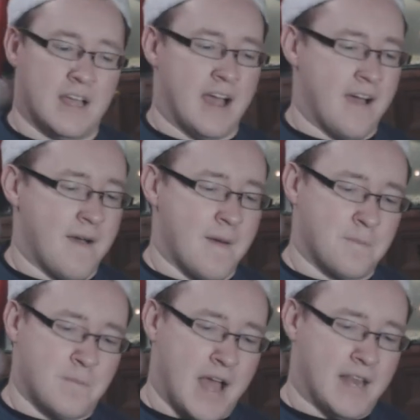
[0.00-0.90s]

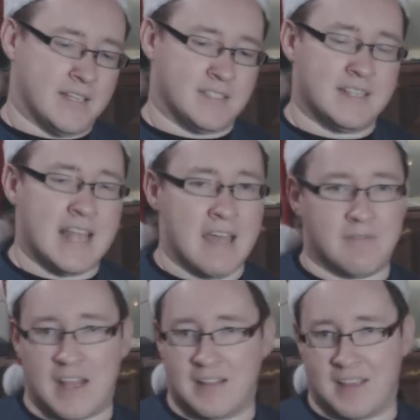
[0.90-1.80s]
and it's
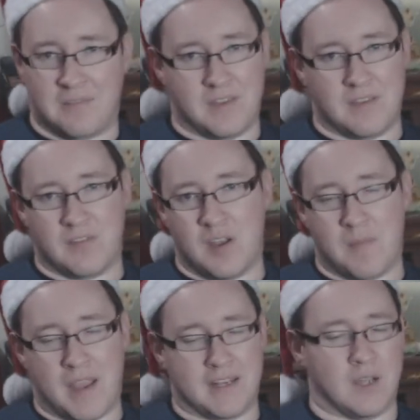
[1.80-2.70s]
definitely a favourite of
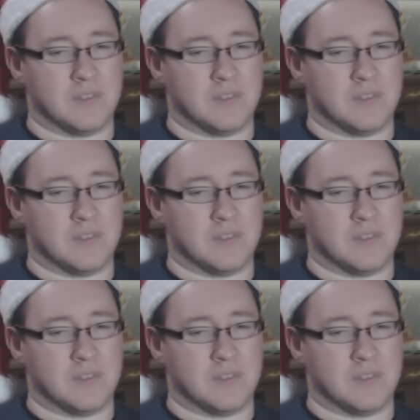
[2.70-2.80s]
mine.